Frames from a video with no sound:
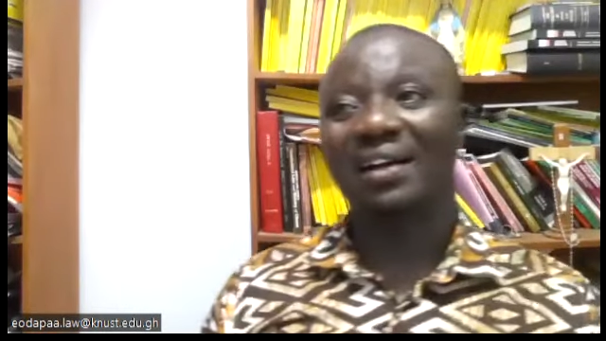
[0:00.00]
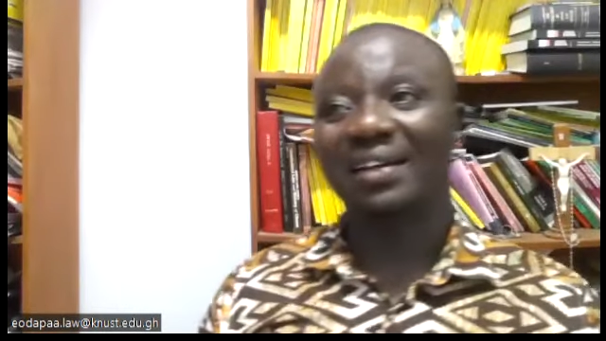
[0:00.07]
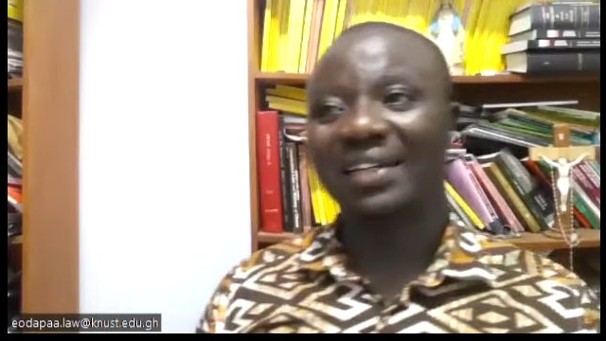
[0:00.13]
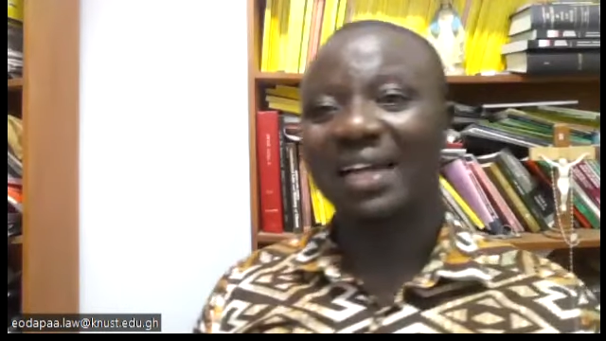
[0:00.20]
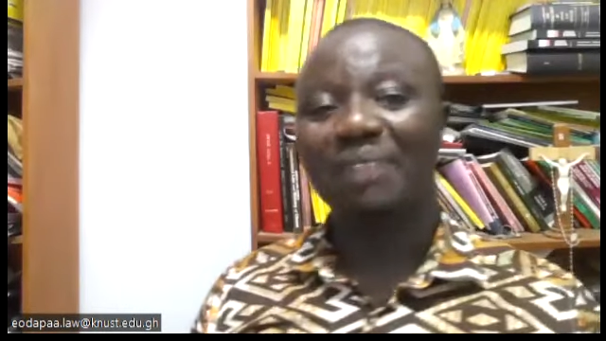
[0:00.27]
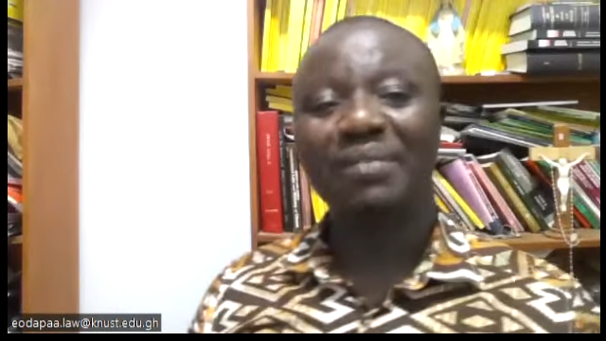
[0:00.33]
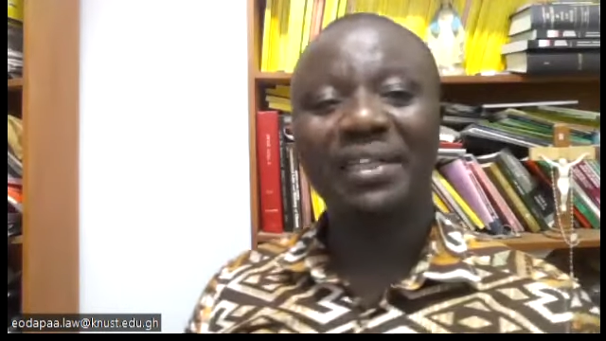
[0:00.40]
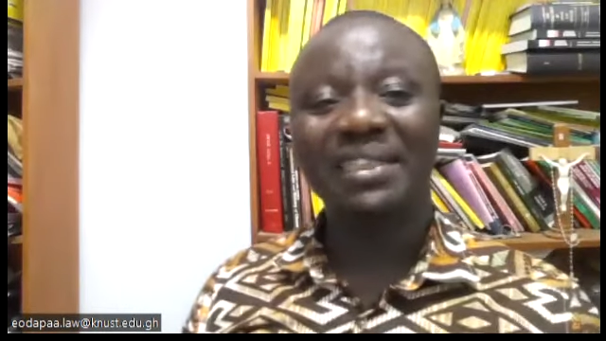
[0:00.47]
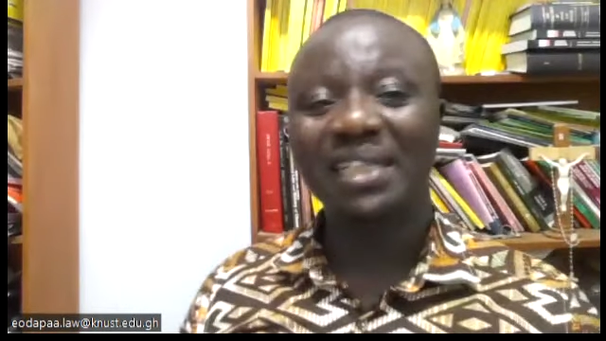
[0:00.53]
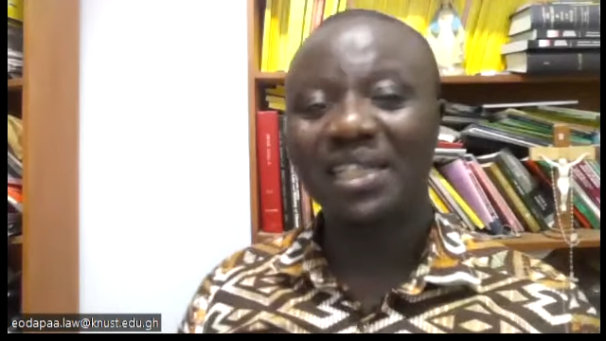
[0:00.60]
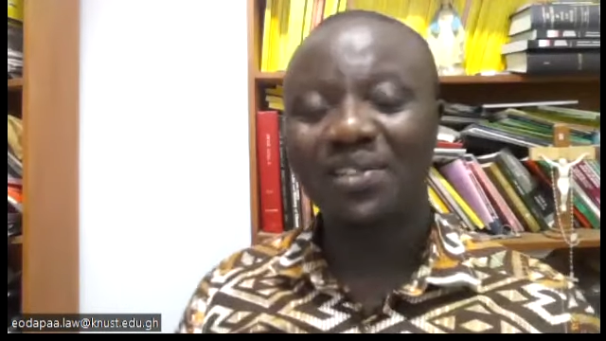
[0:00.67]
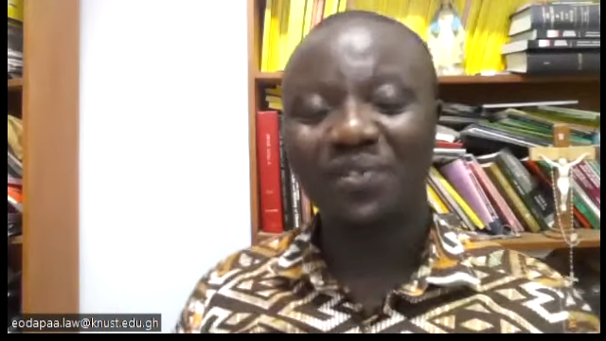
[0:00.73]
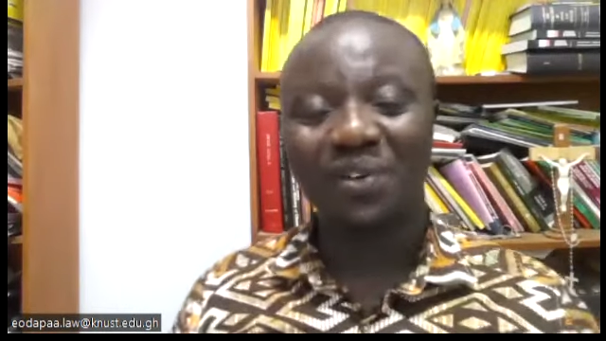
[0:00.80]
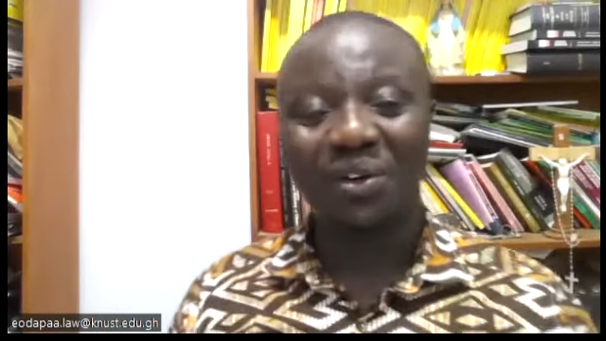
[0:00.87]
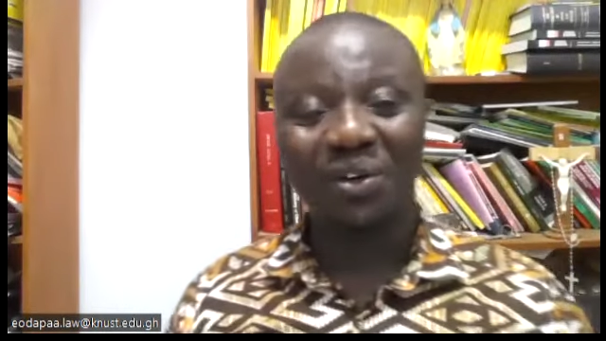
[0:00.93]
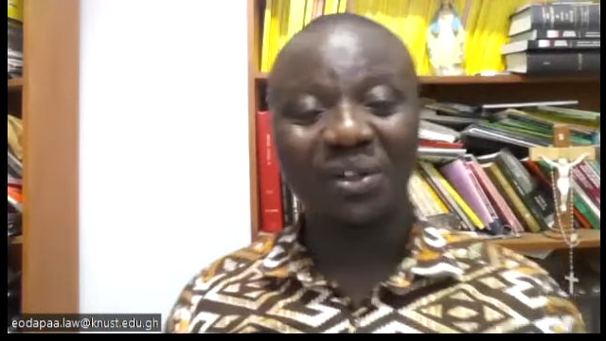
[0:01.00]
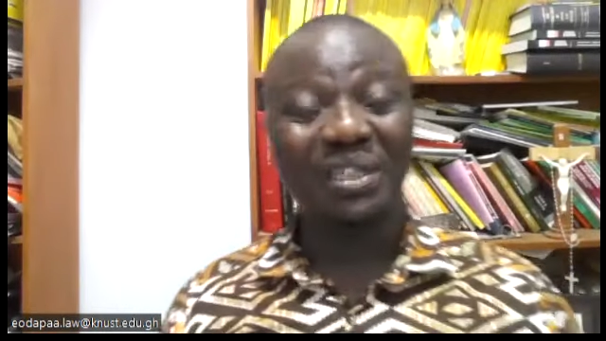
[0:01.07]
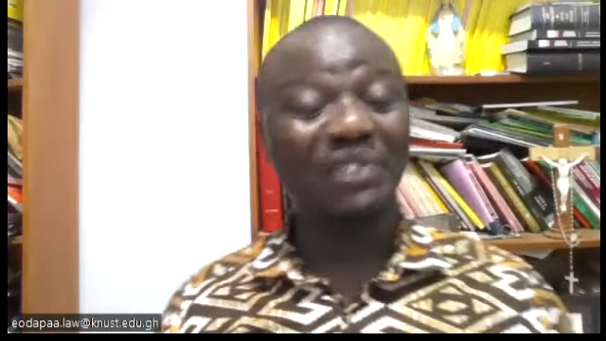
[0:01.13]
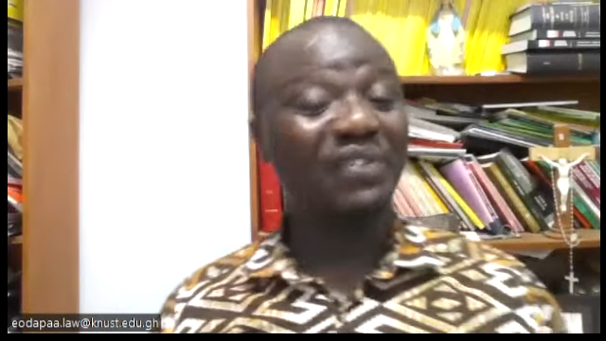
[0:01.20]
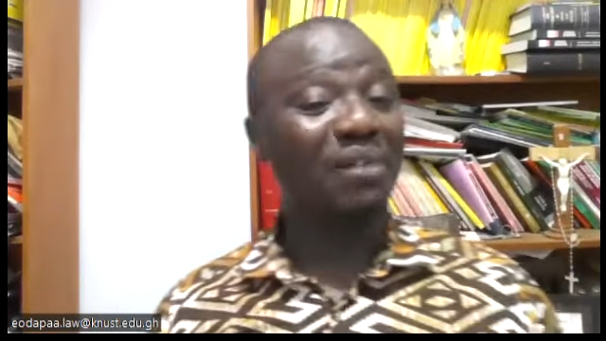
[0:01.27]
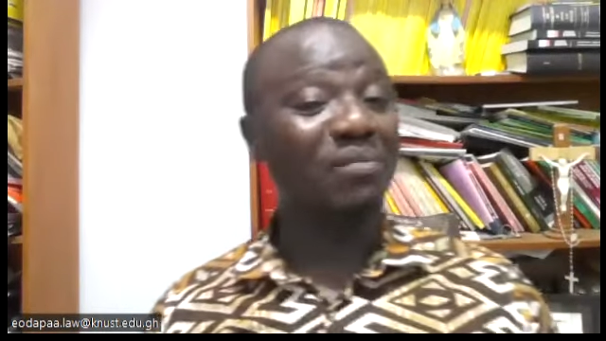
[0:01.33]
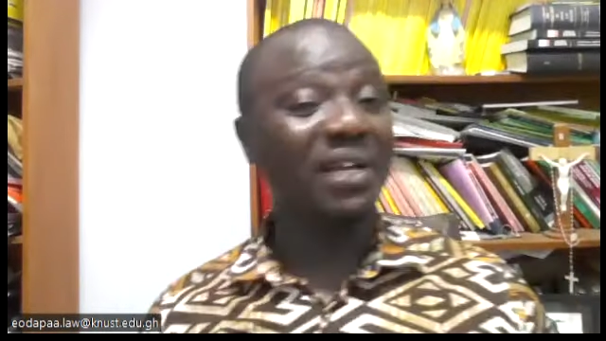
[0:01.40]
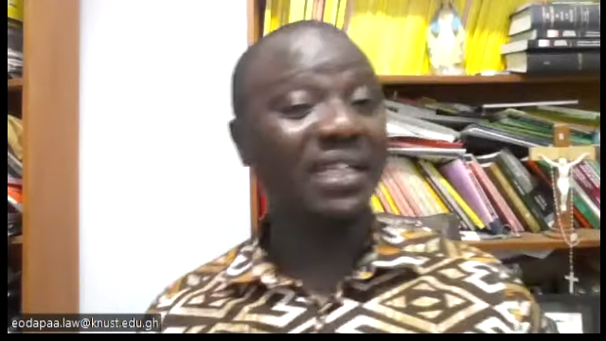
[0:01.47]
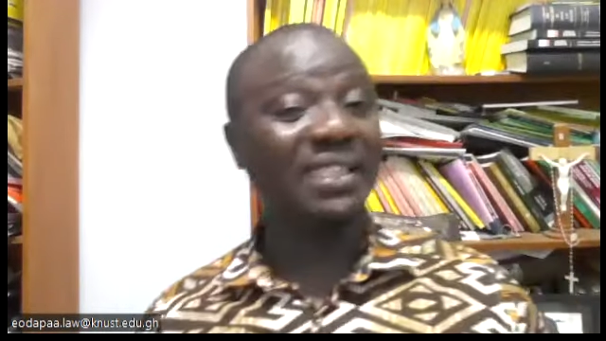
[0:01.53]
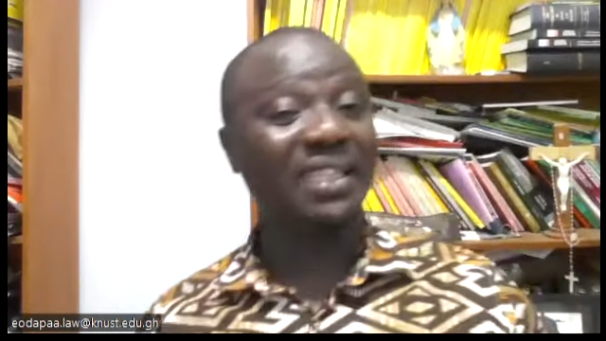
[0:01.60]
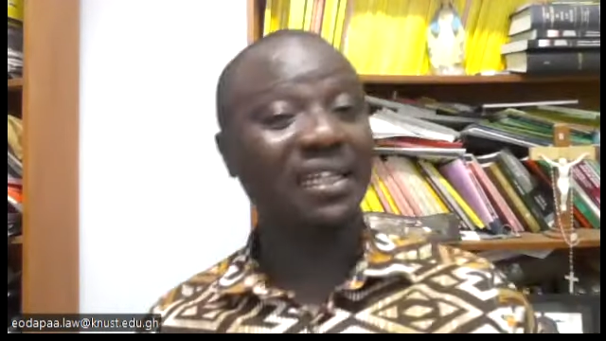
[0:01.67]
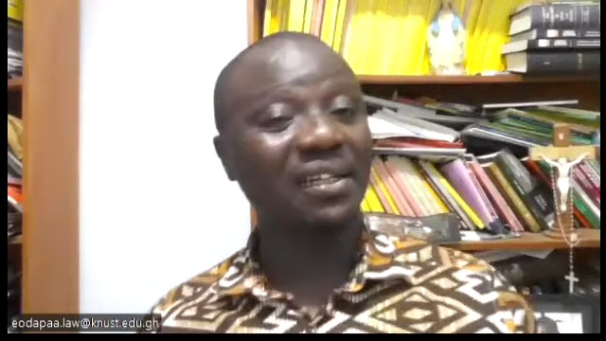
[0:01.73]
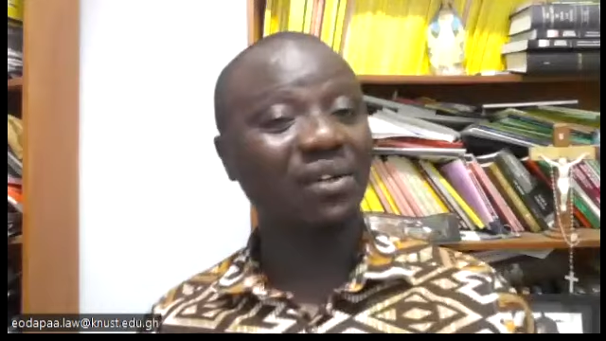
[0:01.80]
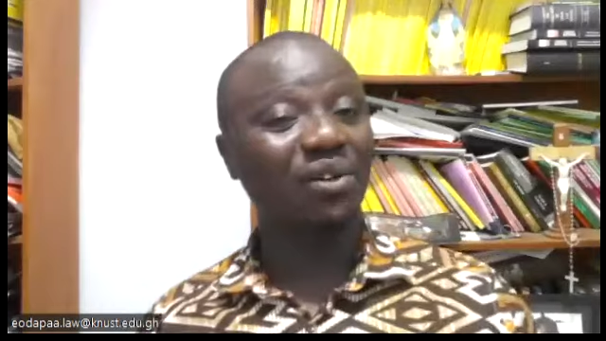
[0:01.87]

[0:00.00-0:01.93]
damages for defamation